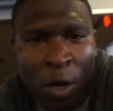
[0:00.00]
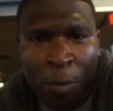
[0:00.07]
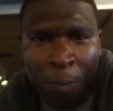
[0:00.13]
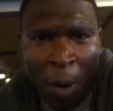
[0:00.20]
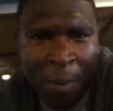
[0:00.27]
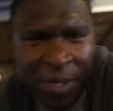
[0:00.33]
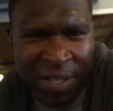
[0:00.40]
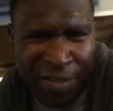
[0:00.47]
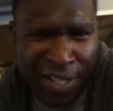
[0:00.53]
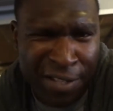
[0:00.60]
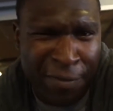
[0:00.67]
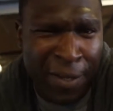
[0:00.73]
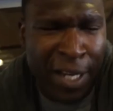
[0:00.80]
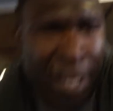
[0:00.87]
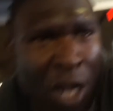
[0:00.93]
Purpose of this
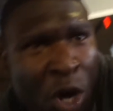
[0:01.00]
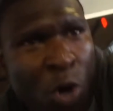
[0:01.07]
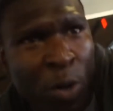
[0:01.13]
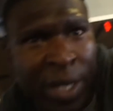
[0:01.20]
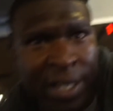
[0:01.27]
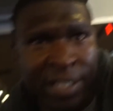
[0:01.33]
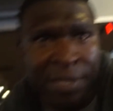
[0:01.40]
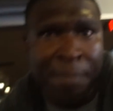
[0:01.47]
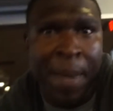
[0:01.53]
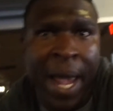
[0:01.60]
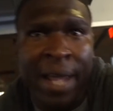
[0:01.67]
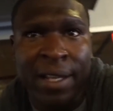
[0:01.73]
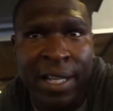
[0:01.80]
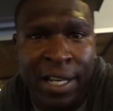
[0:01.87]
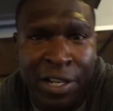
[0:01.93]
video is
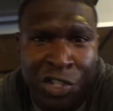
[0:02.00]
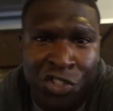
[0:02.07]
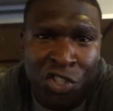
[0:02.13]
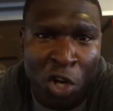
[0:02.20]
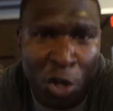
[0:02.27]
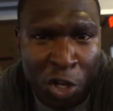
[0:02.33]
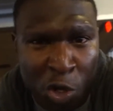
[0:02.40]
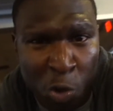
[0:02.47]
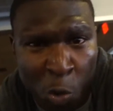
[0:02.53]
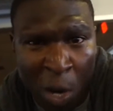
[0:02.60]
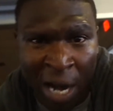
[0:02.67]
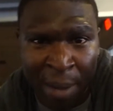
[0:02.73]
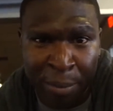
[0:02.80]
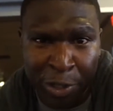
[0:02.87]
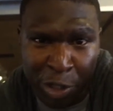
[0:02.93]
mainly to show you
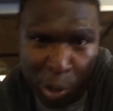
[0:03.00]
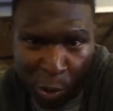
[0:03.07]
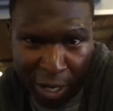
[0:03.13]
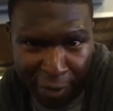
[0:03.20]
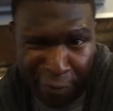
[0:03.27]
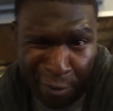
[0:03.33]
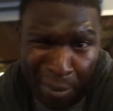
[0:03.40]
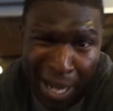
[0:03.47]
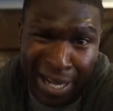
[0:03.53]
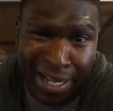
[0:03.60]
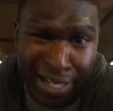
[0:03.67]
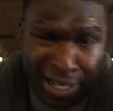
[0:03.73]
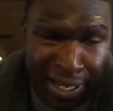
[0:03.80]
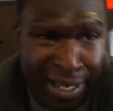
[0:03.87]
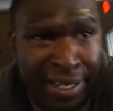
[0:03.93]
what I'm doing for my
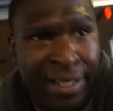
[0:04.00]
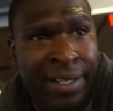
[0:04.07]
cut.